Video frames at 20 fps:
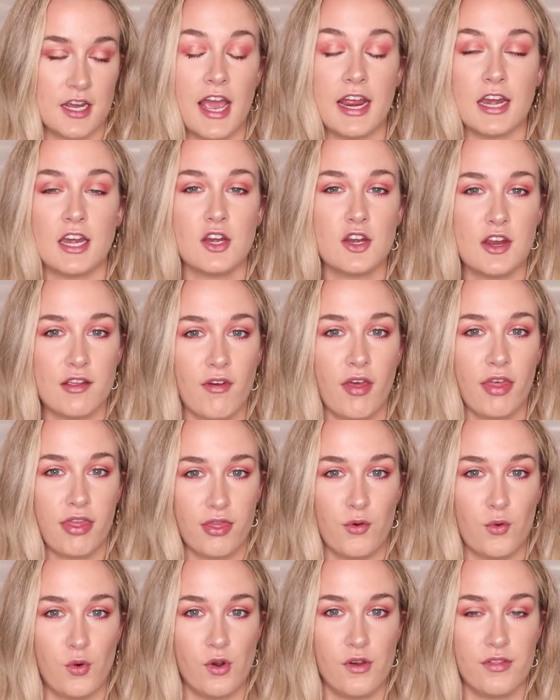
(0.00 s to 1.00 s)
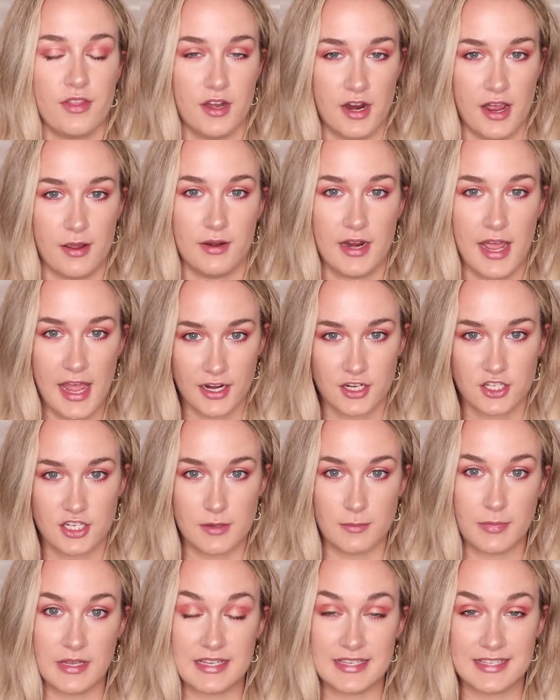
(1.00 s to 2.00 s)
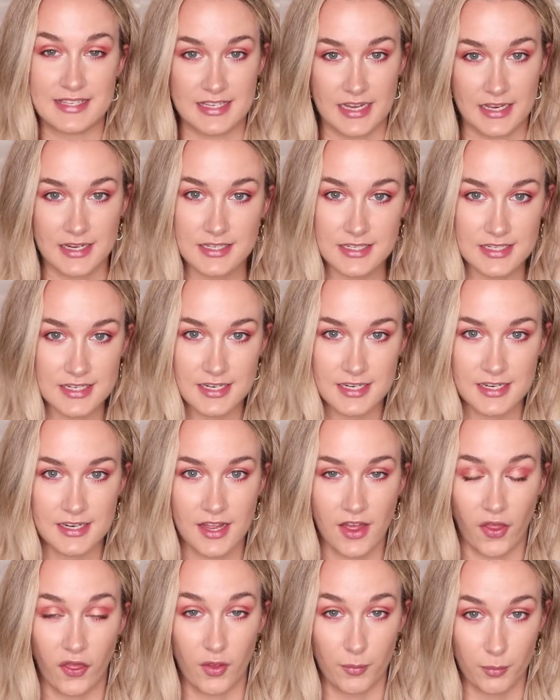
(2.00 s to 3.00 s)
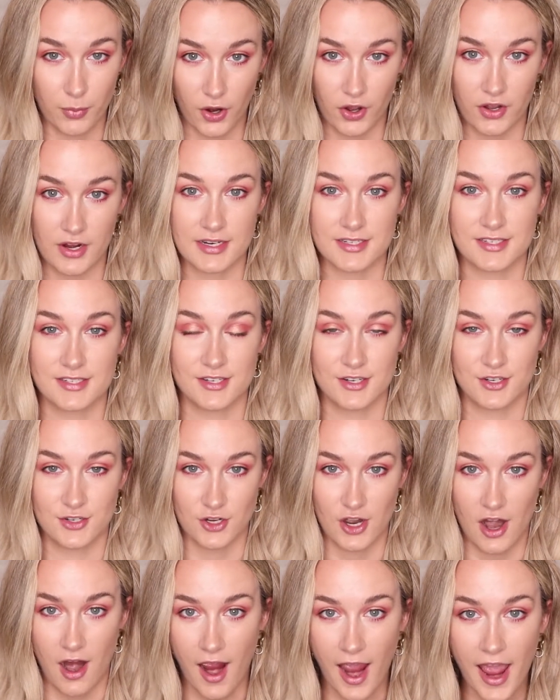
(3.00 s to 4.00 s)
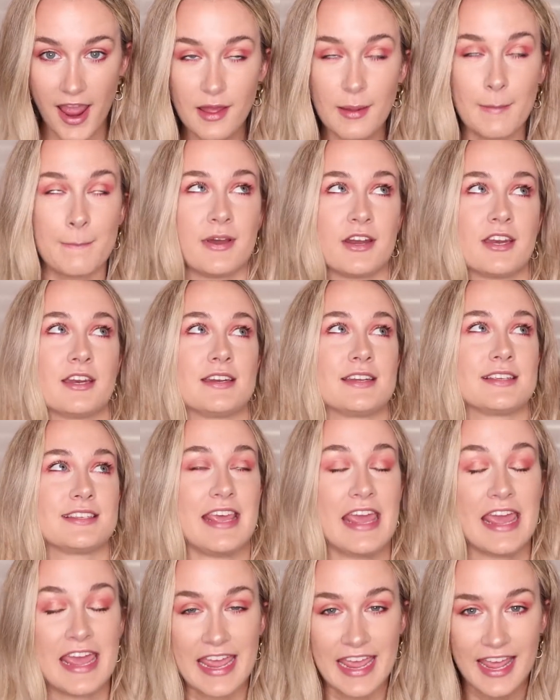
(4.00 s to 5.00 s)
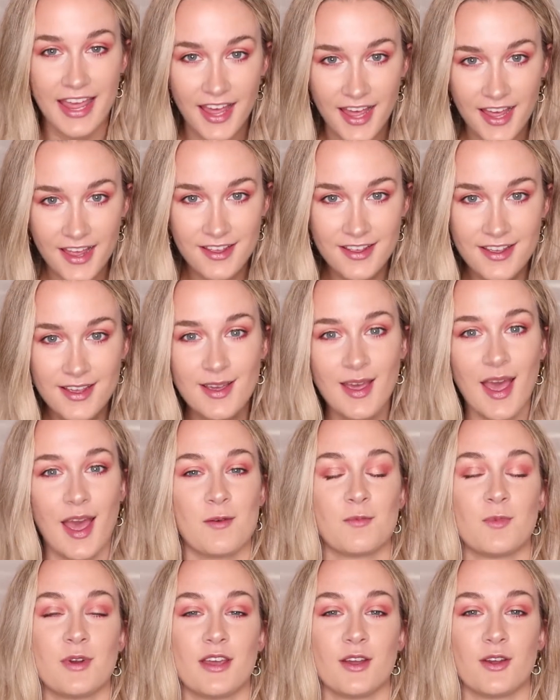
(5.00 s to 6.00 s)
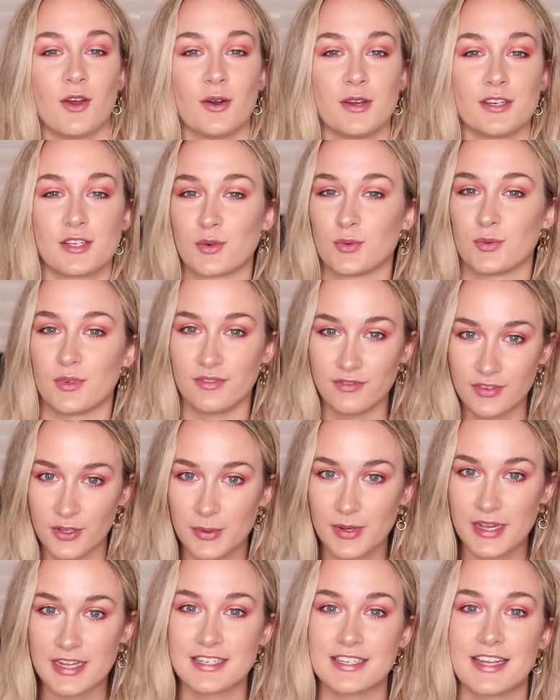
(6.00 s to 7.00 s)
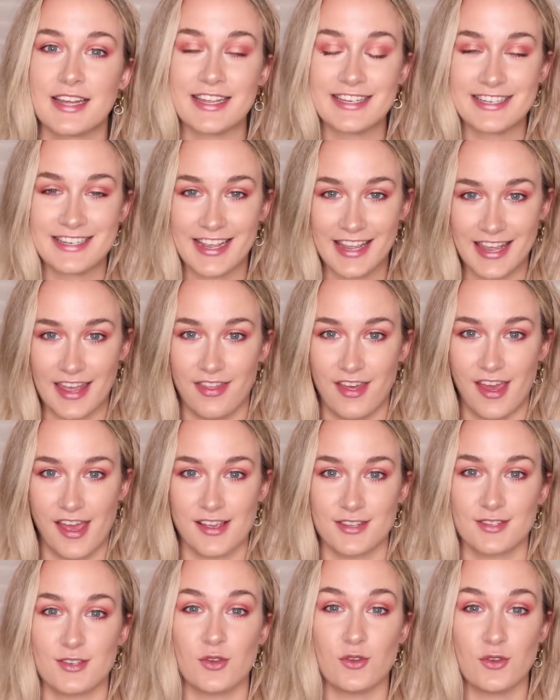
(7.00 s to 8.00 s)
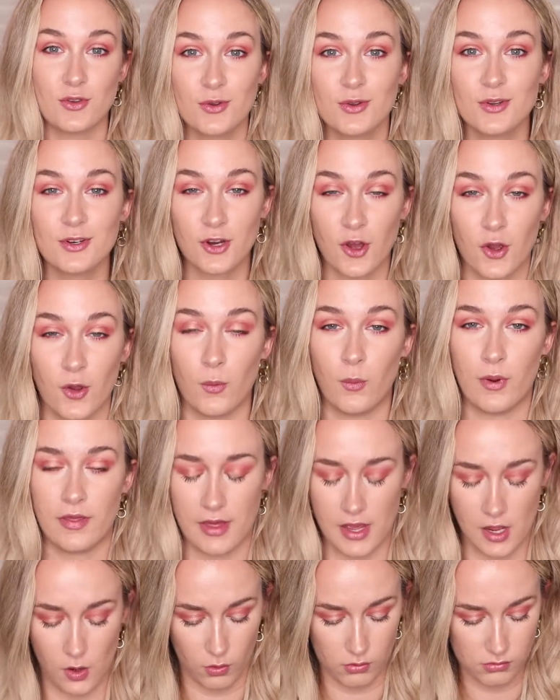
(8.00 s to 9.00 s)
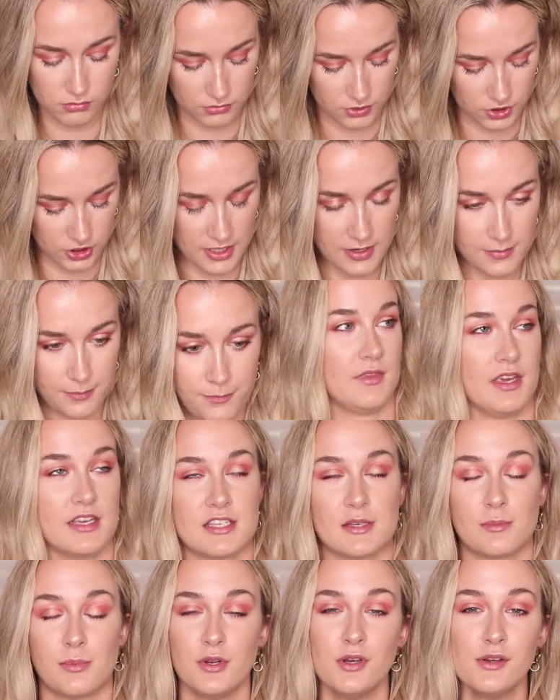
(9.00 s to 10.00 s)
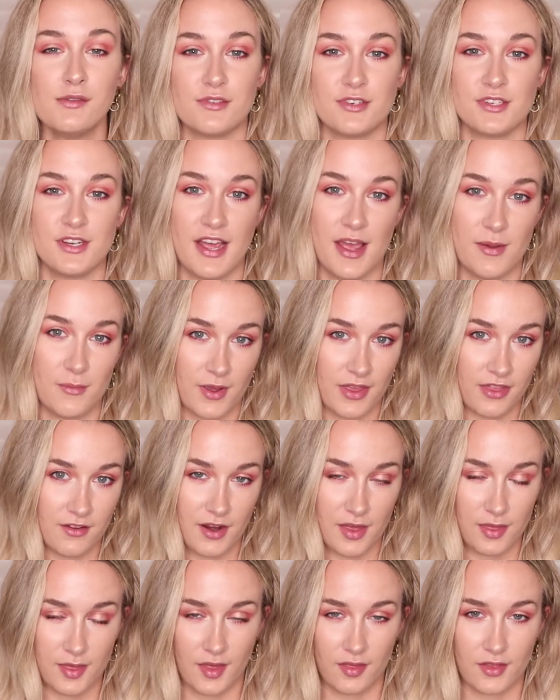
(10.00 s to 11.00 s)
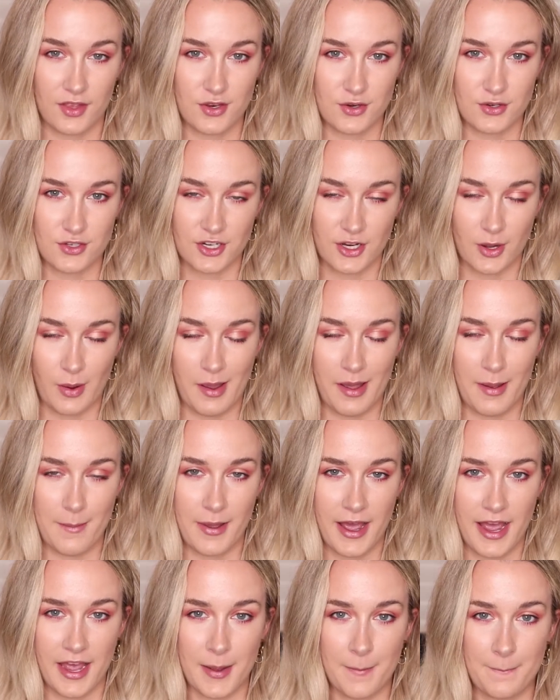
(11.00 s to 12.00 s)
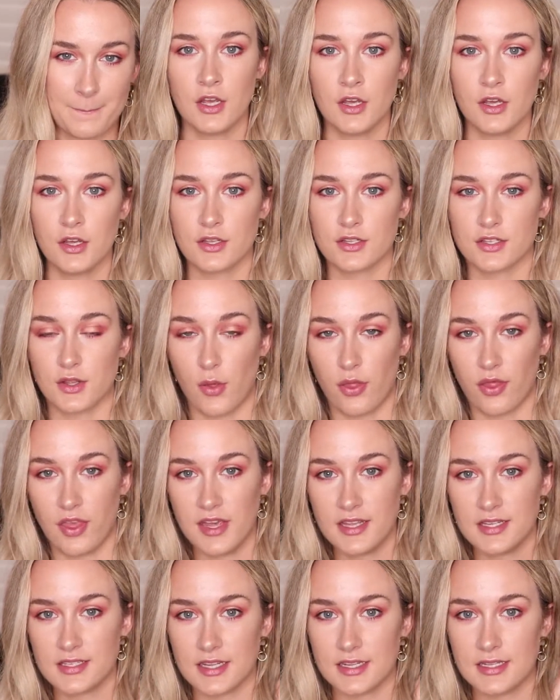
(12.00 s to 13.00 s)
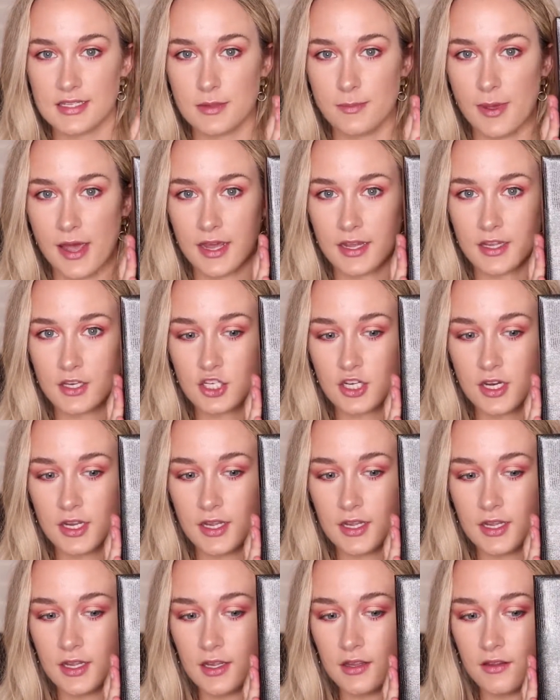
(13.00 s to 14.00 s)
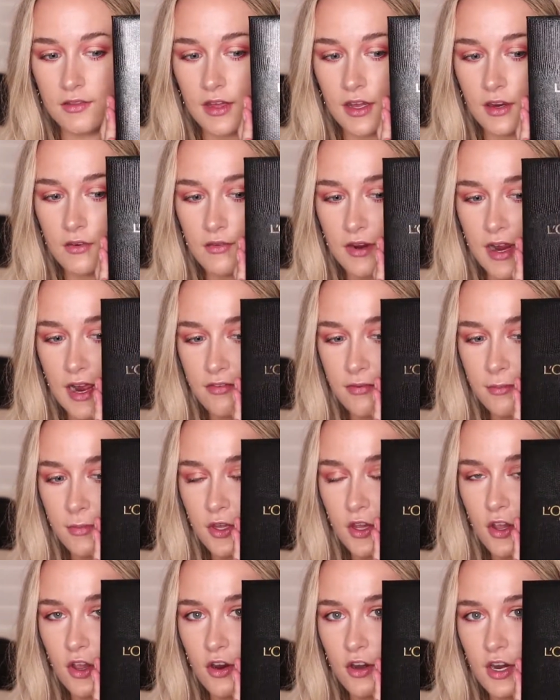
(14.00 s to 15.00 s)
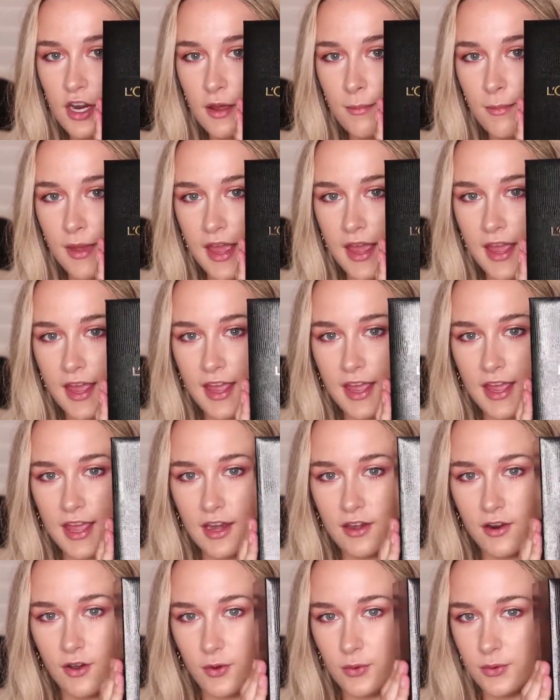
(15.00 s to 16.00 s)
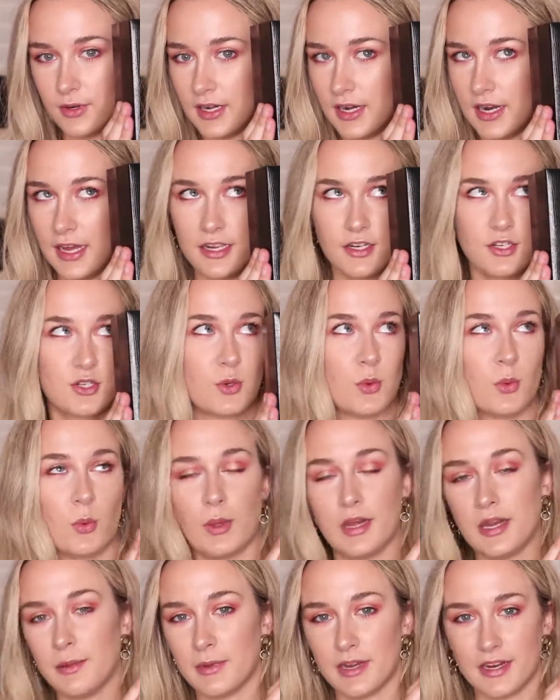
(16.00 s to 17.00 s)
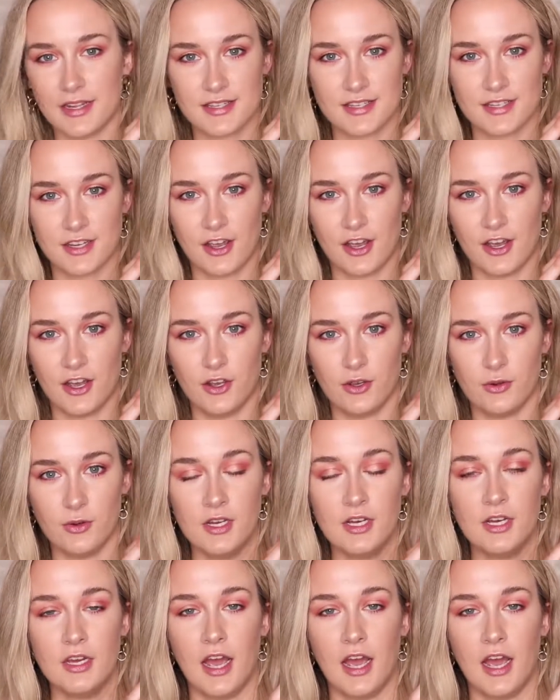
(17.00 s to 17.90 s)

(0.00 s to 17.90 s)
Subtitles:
I never thought that I would actually be sent the product to try, but it is here and we are going to review it together so you can know whether, oh shit, it's approved and whether I think that you should go out and buy it. So this is the packaging that arrived from the courier man only like 20 minutes ago.